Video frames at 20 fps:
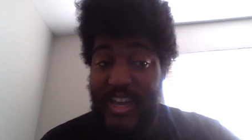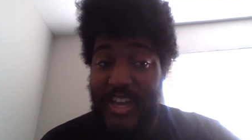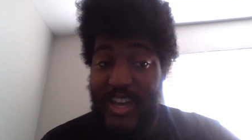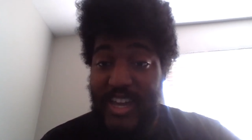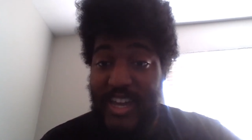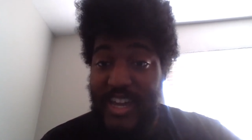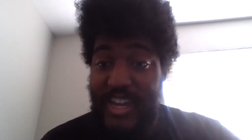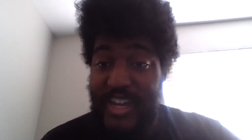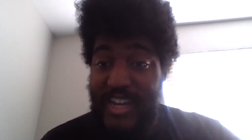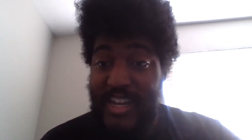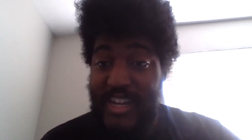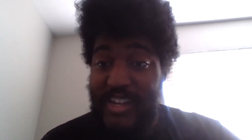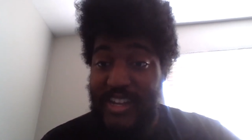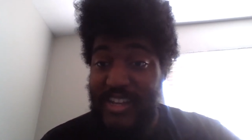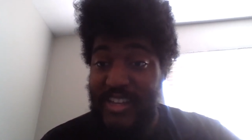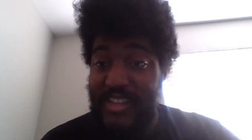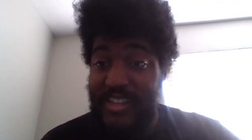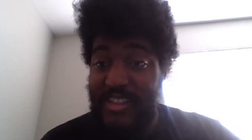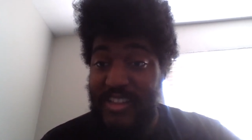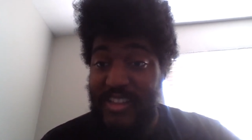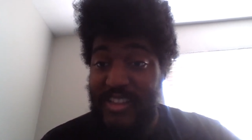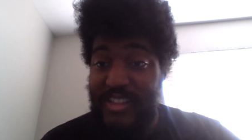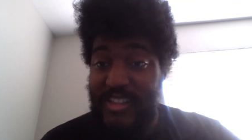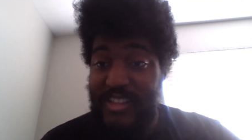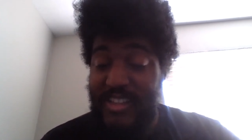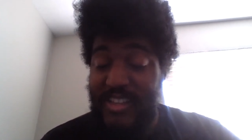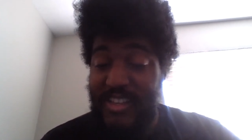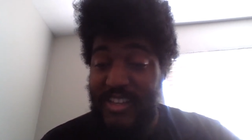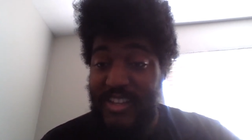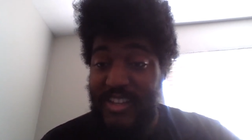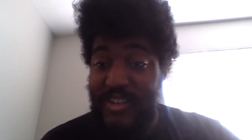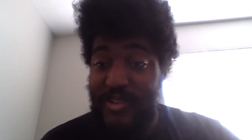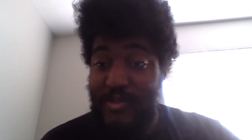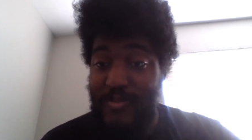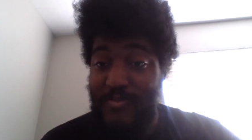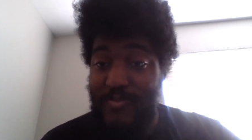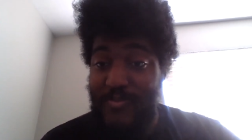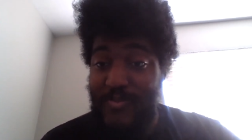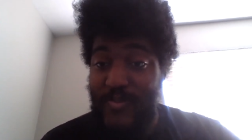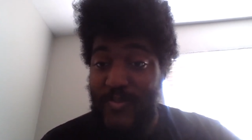And, you know,
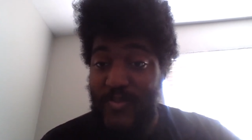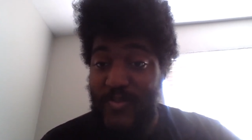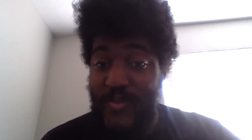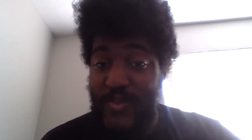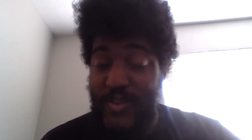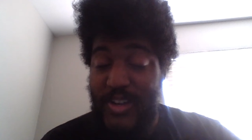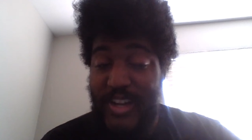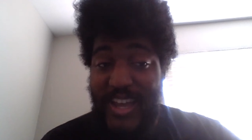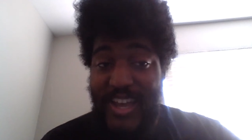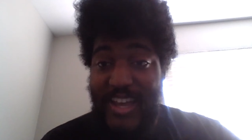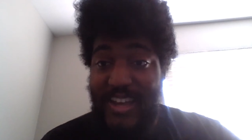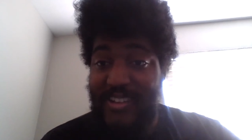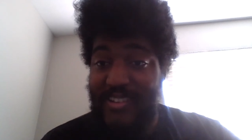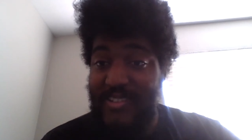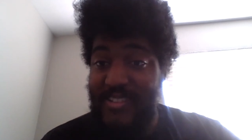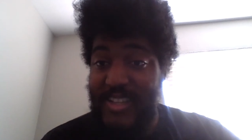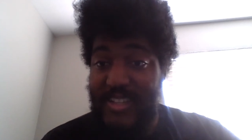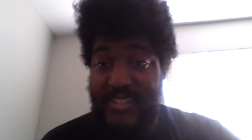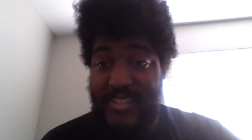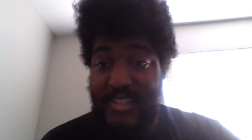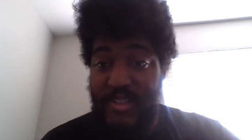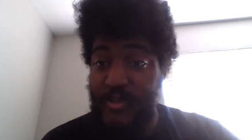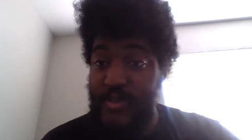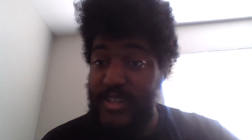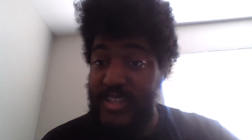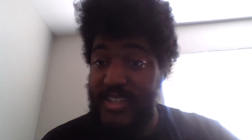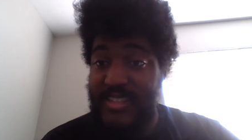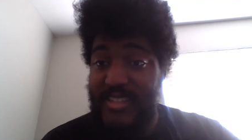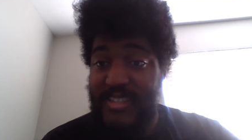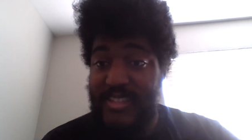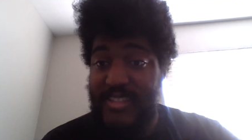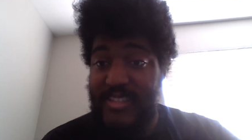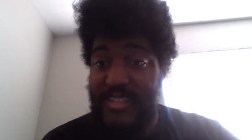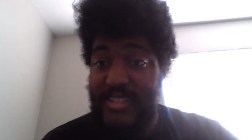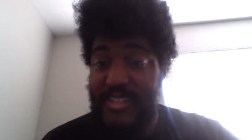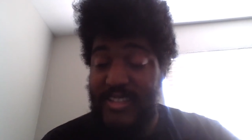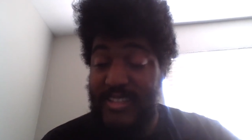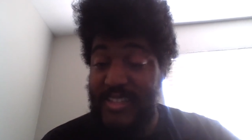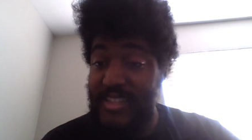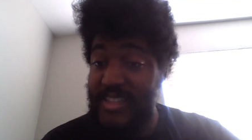for now, let's do this.
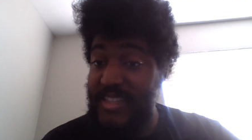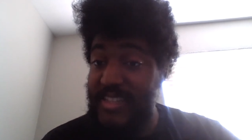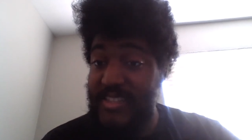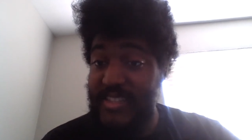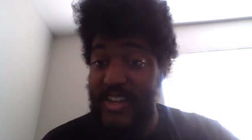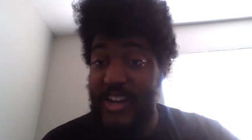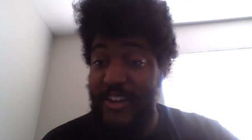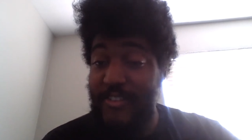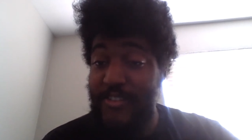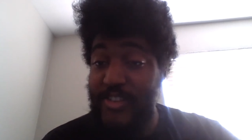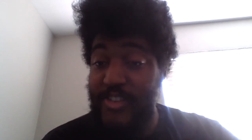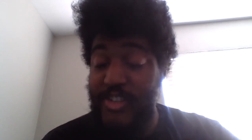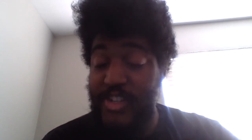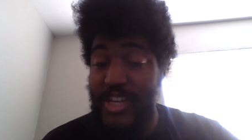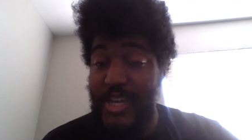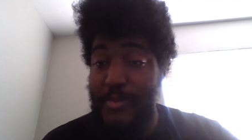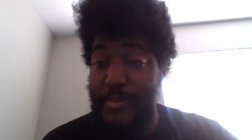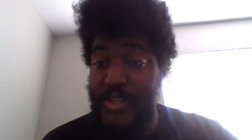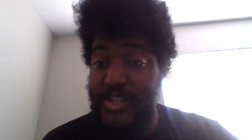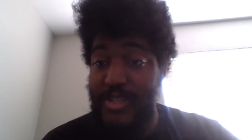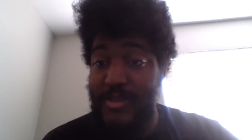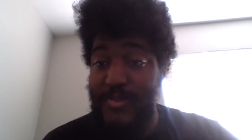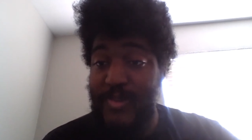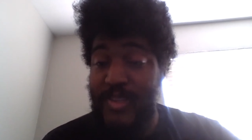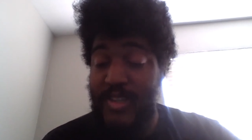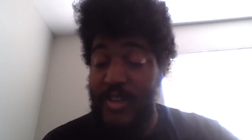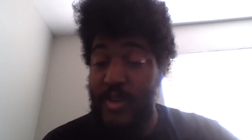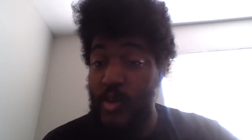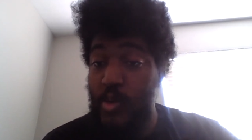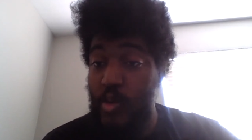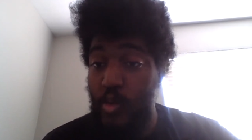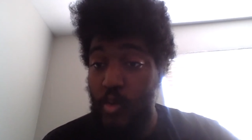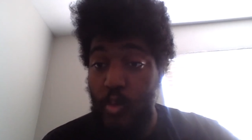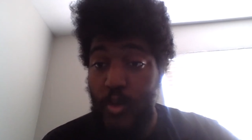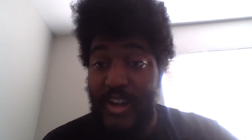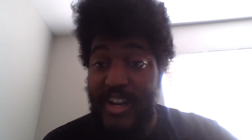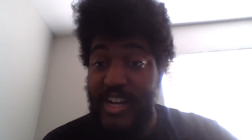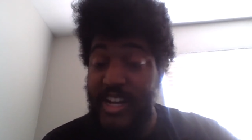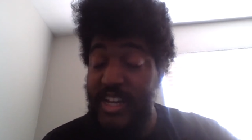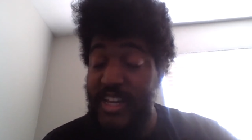Let's get these conference championships
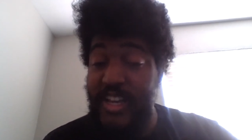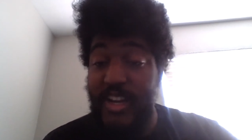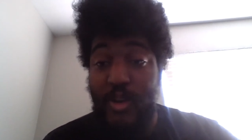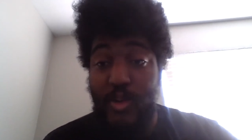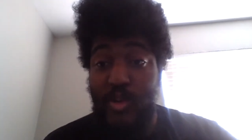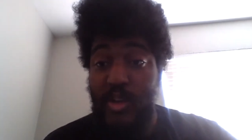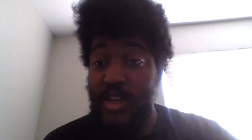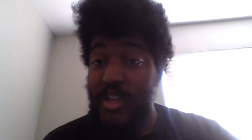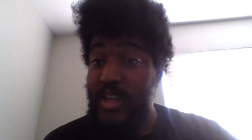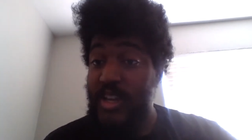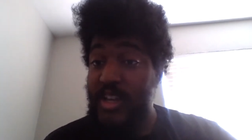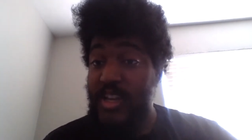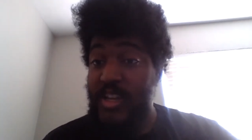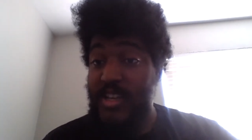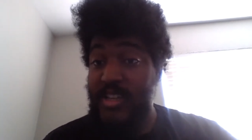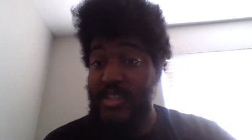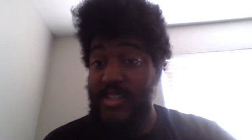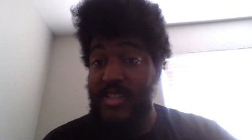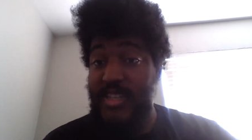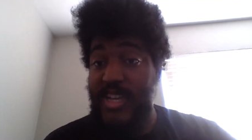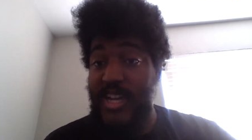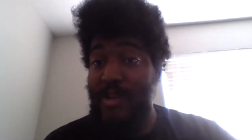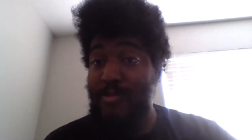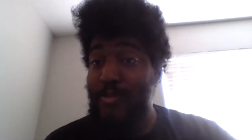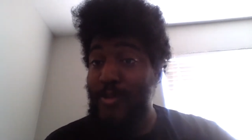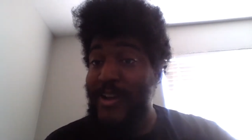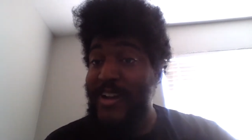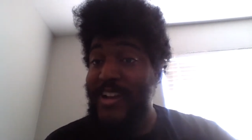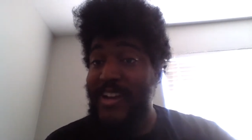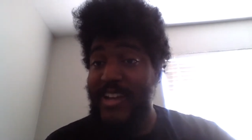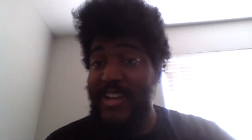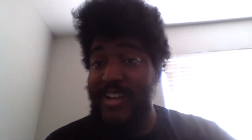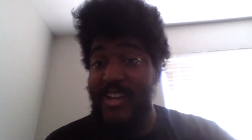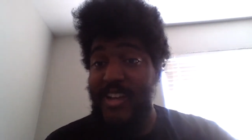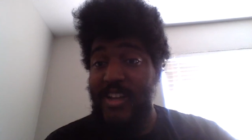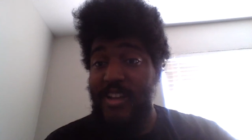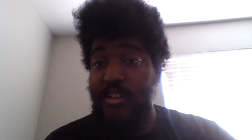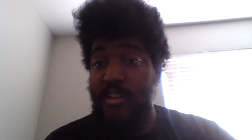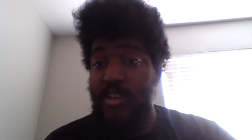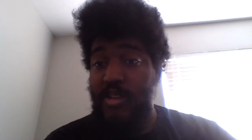ready to go. Because I'm ready,
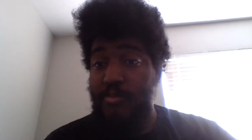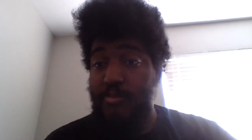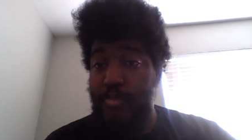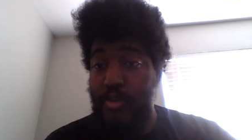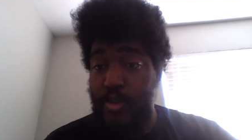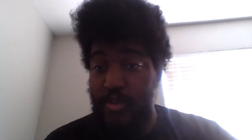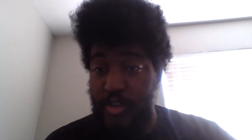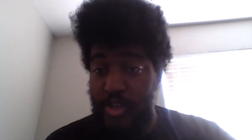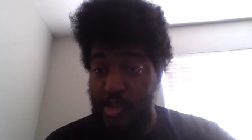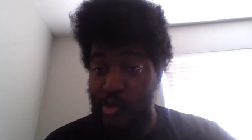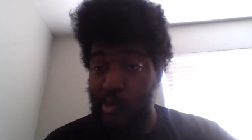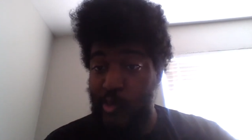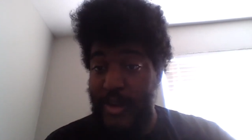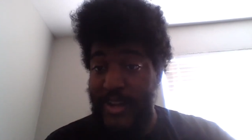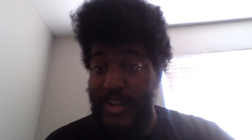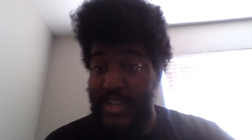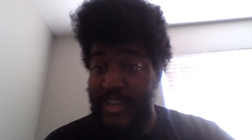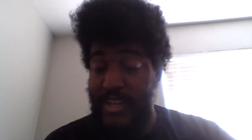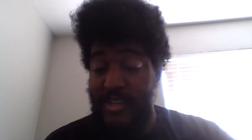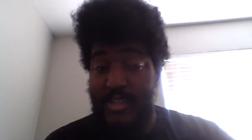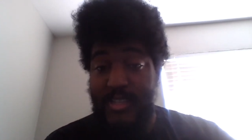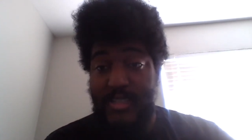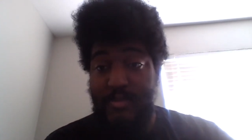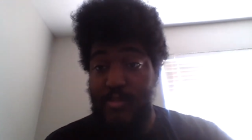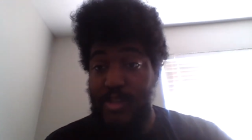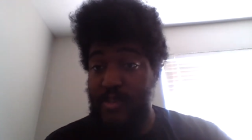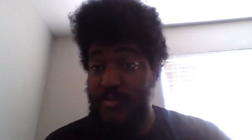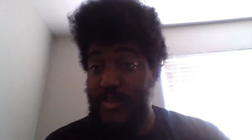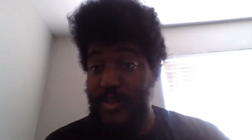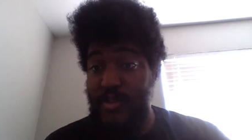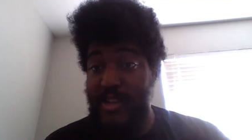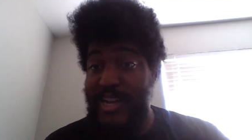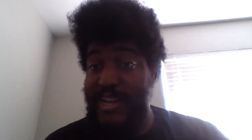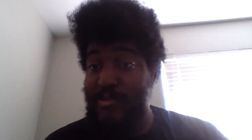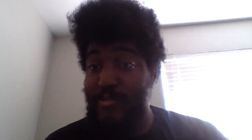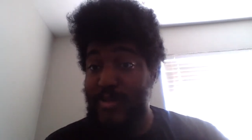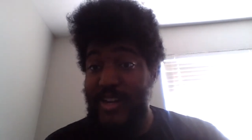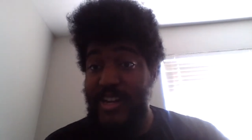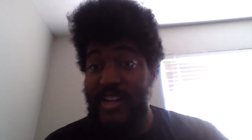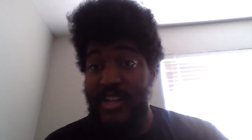but are you ready? Because, I mean, if you're
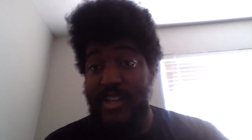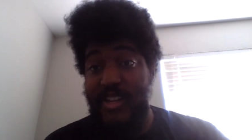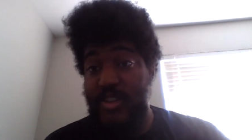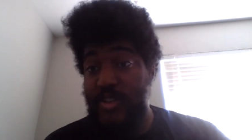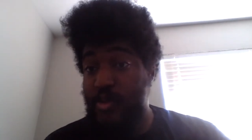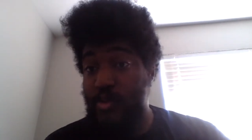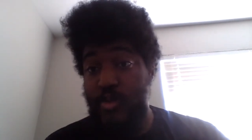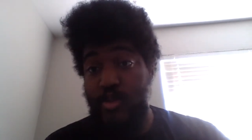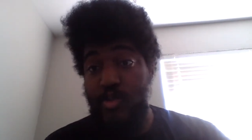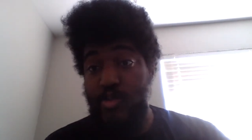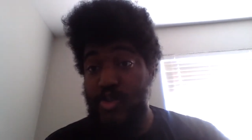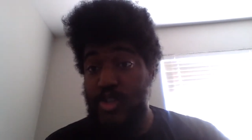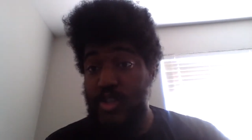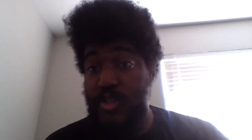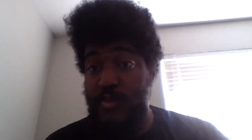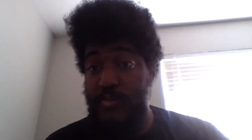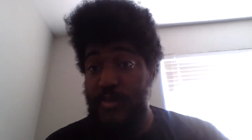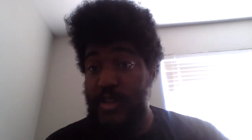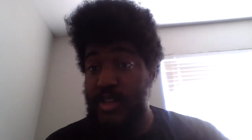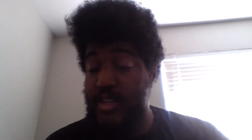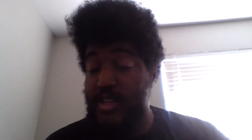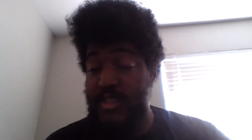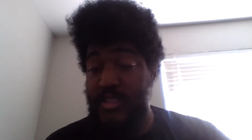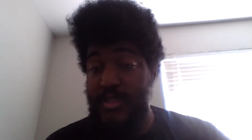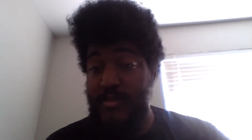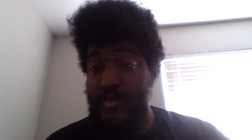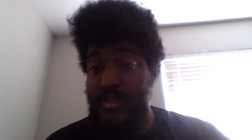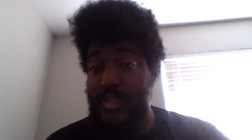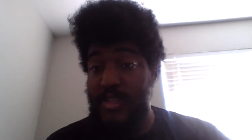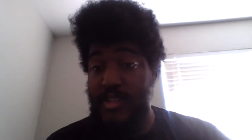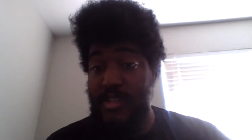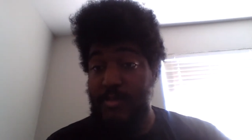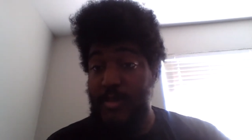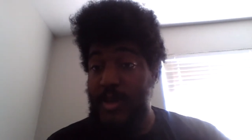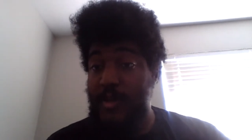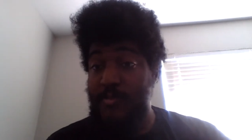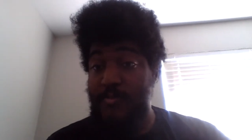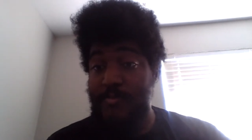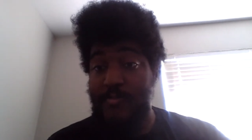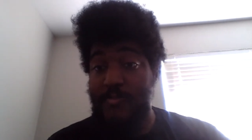not ready, you, you should be. Because, I mean, come
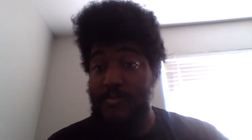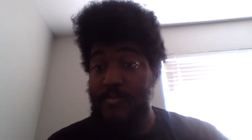on.